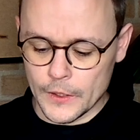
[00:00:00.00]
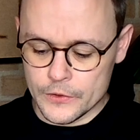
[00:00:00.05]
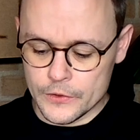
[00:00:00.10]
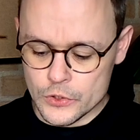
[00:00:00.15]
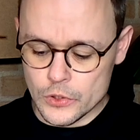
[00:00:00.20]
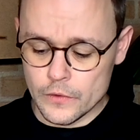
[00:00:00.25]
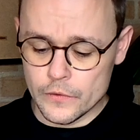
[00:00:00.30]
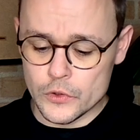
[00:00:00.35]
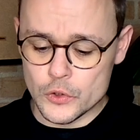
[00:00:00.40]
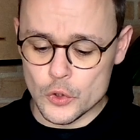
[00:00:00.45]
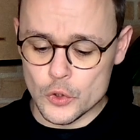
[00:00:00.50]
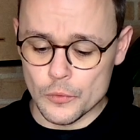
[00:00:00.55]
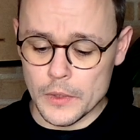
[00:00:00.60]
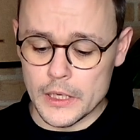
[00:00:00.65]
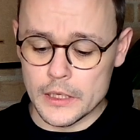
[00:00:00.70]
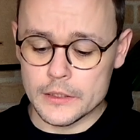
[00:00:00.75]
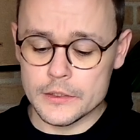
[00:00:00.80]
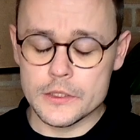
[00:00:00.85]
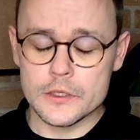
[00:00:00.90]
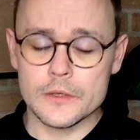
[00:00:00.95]
service
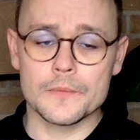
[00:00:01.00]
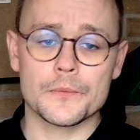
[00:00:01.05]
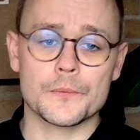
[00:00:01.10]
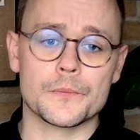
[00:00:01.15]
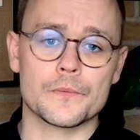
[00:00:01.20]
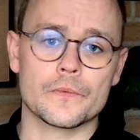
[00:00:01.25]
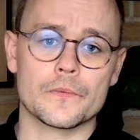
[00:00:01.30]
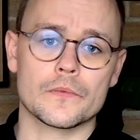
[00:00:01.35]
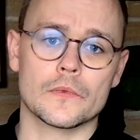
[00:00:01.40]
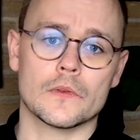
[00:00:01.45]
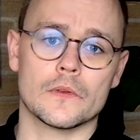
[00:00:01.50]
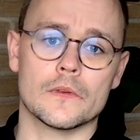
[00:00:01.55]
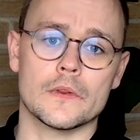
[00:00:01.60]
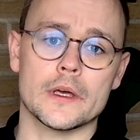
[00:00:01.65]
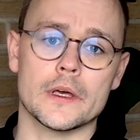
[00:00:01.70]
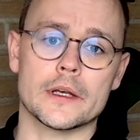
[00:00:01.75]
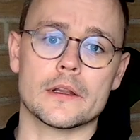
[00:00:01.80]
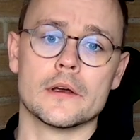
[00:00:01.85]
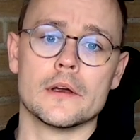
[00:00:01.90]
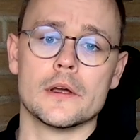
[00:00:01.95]
domains
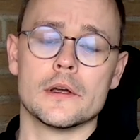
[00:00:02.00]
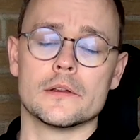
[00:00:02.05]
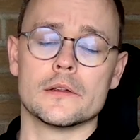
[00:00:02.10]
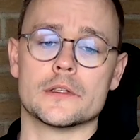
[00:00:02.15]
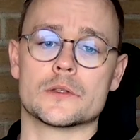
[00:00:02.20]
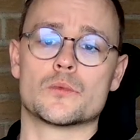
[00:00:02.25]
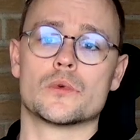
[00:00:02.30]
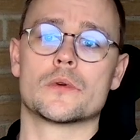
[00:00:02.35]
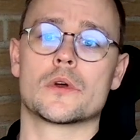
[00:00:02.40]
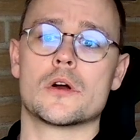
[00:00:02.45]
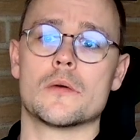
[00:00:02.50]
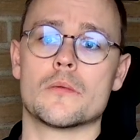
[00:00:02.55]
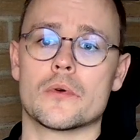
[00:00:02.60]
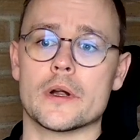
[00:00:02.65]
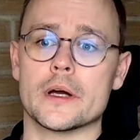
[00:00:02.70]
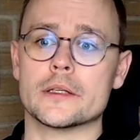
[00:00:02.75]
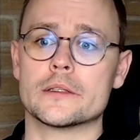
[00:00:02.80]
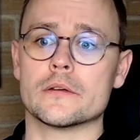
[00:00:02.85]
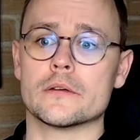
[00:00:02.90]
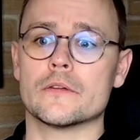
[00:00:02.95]
that this would
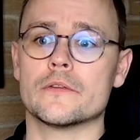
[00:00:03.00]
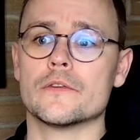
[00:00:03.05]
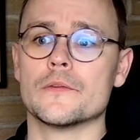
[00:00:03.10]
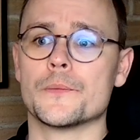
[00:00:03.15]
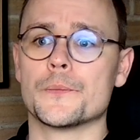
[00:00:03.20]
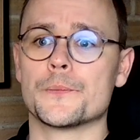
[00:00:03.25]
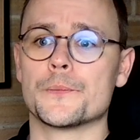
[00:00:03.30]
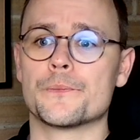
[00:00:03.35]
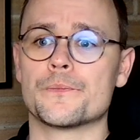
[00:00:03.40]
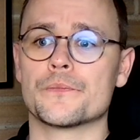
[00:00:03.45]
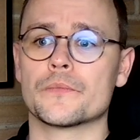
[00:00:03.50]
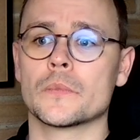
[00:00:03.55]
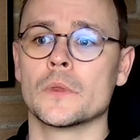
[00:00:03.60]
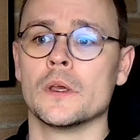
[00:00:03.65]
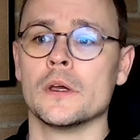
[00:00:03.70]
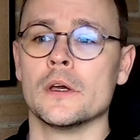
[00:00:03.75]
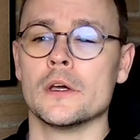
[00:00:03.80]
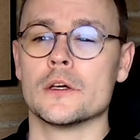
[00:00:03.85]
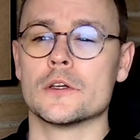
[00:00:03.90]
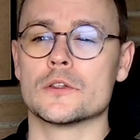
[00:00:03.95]
comprise of.
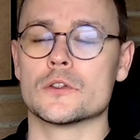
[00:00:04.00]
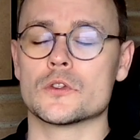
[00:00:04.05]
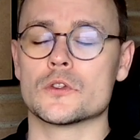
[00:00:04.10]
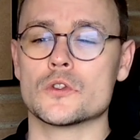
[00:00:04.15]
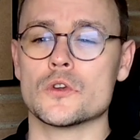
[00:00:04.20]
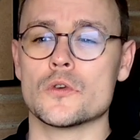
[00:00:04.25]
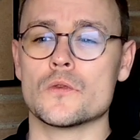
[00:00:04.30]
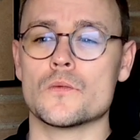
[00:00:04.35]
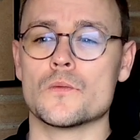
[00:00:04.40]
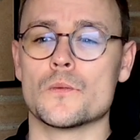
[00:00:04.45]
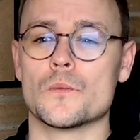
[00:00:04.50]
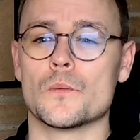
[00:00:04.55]
So,